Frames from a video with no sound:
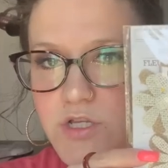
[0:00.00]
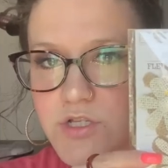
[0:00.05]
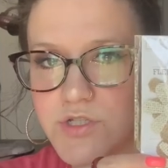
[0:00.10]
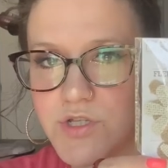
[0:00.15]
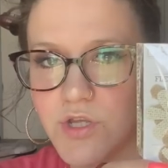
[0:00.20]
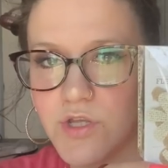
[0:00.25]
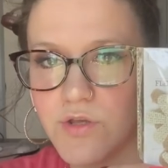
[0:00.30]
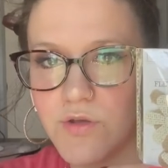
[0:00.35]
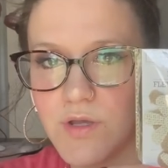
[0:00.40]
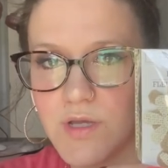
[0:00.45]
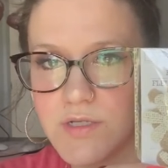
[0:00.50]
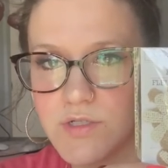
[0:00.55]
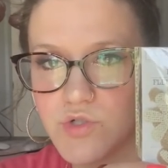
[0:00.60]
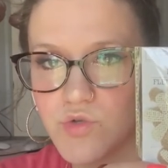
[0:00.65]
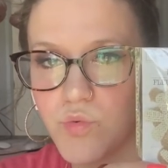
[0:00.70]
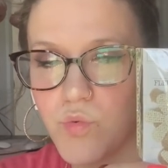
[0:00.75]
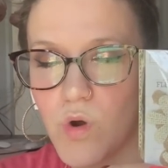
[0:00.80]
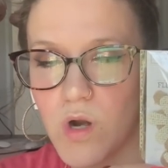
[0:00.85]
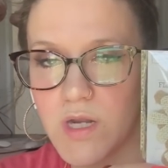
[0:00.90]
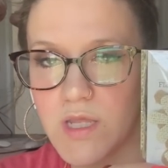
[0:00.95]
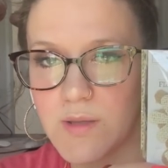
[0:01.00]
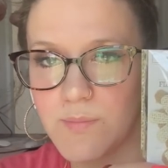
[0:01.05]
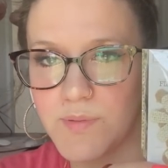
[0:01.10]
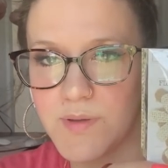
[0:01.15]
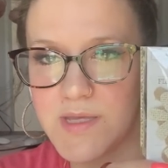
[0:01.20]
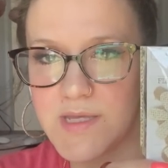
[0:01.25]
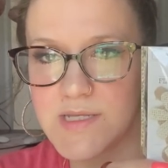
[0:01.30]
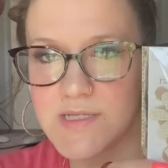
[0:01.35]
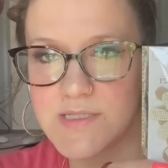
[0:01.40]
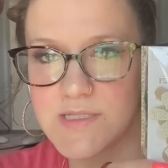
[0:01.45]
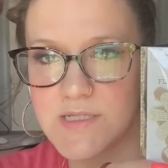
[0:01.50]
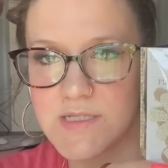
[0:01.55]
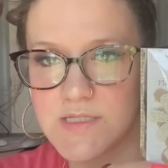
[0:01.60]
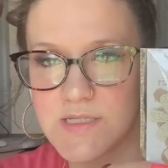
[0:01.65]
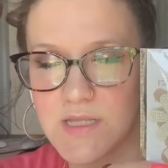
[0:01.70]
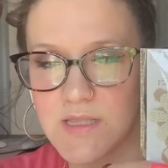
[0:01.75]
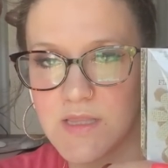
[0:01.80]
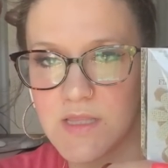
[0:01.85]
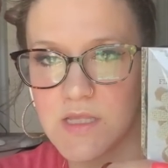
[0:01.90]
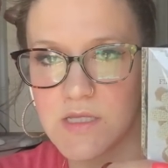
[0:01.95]
So you get 20 pieces
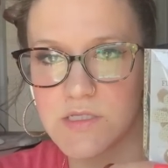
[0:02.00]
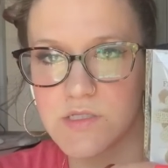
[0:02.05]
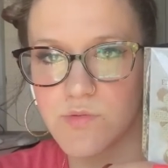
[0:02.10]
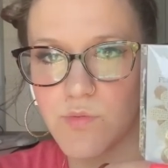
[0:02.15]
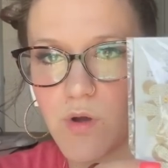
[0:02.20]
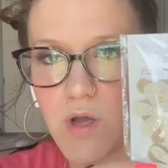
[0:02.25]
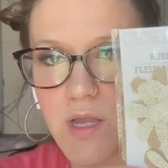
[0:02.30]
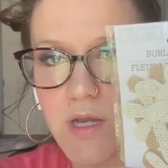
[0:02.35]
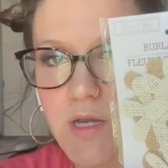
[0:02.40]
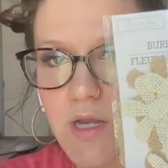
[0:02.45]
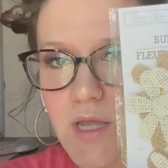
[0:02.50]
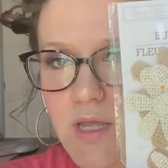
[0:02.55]
in this one